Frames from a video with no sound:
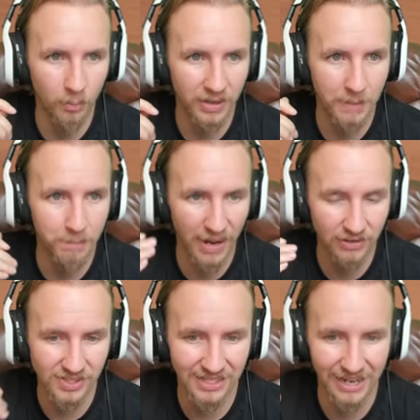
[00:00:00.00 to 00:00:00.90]
but I'm
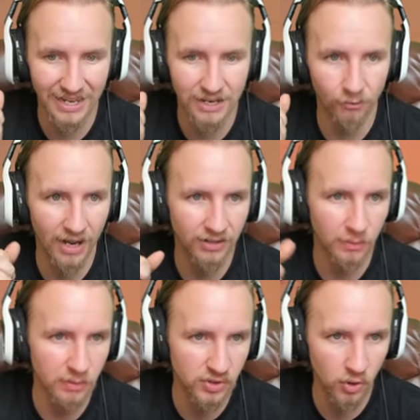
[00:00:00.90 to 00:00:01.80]
bouncing a heat round.
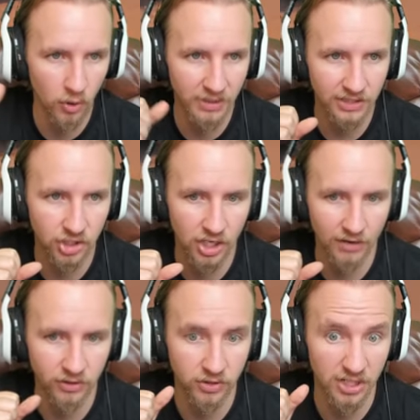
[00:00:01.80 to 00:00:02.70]
I'm absorbing the Char
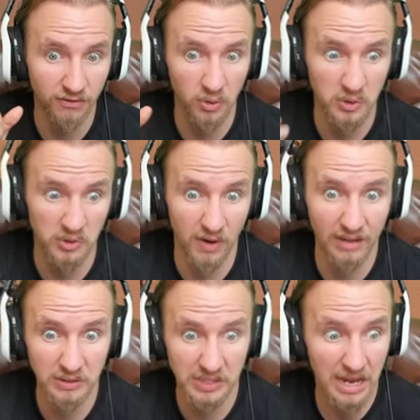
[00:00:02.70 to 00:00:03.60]
Future 4's
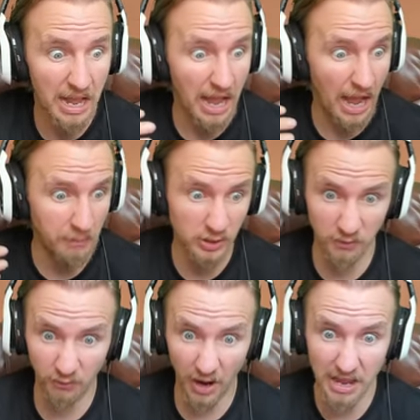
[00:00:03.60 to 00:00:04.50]
rounds. I'm
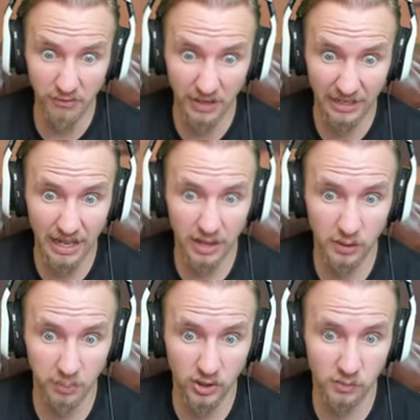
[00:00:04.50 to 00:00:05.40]
surviving the
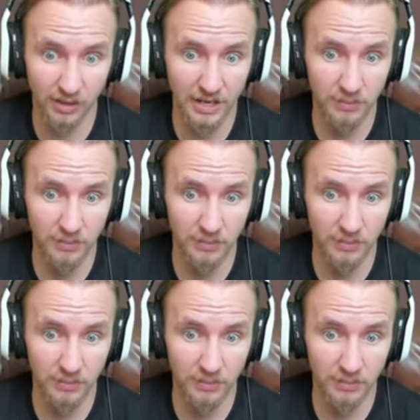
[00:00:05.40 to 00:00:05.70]
push play